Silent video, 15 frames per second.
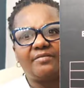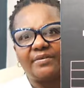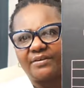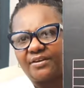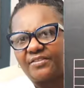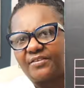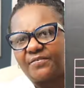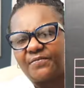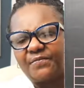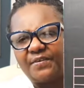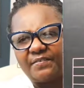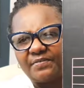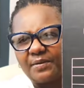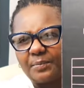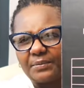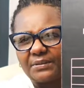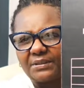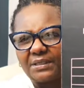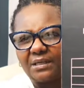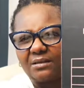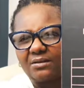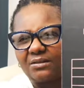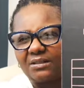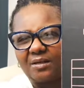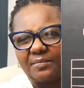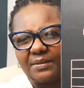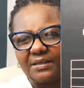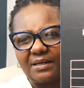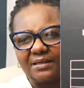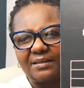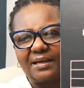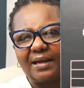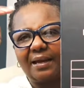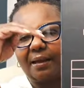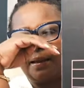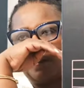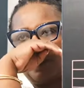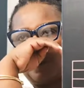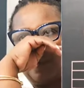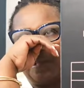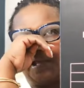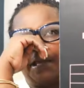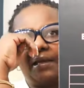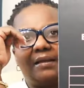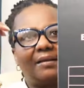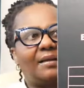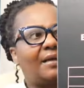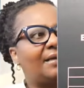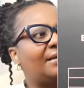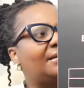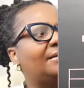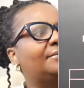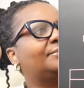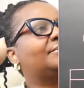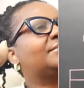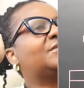gave another 50% or something like that. Like,